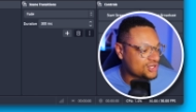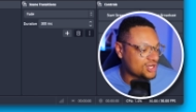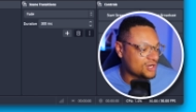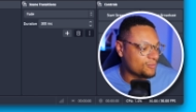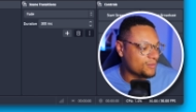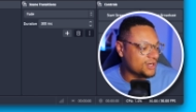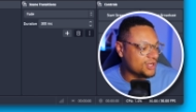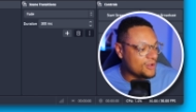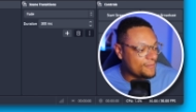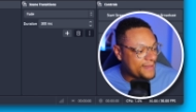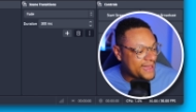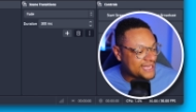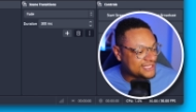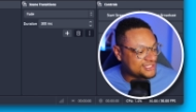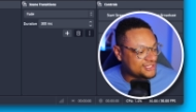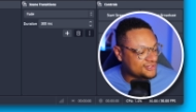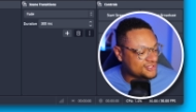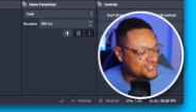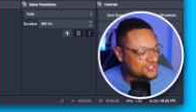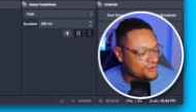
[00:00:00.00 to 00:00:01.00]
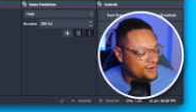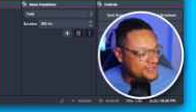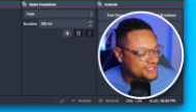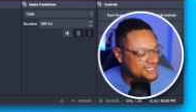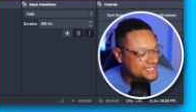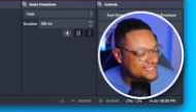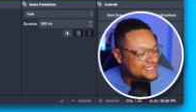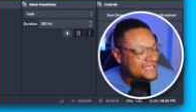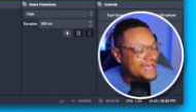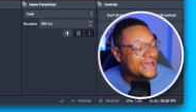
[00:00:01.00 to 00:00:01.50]
gonna wanna go back to your
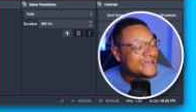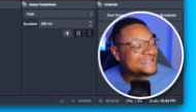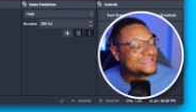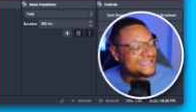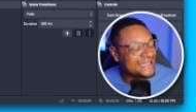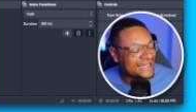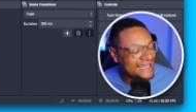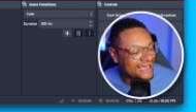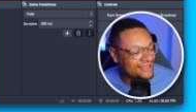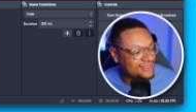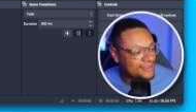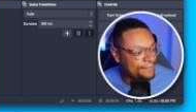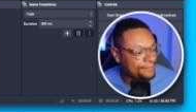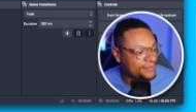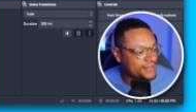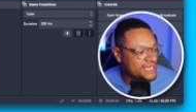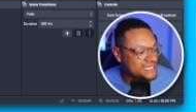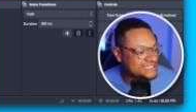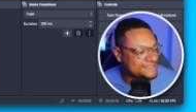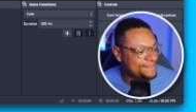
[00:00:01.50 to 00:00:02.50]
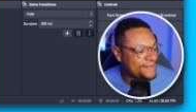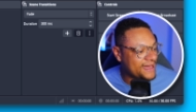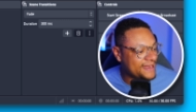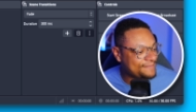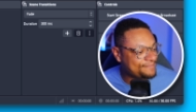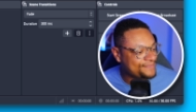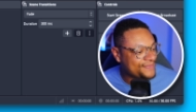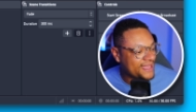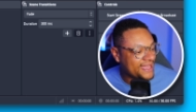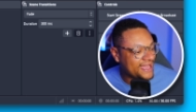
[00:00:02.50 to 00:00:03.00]
sources, select the plus
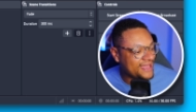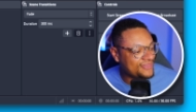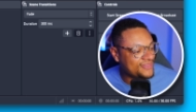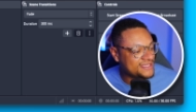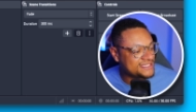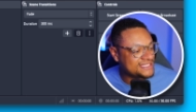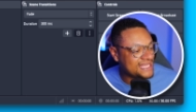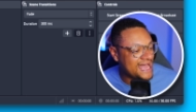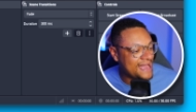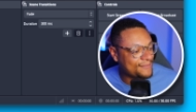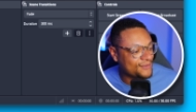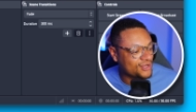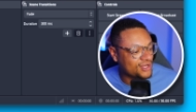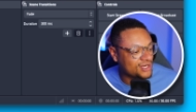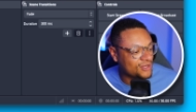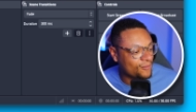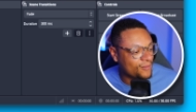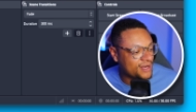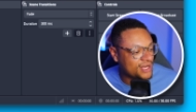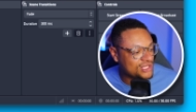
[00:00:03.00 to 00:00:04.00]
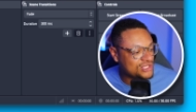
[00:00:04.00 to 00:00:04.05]
button, and this time you're gonna wanna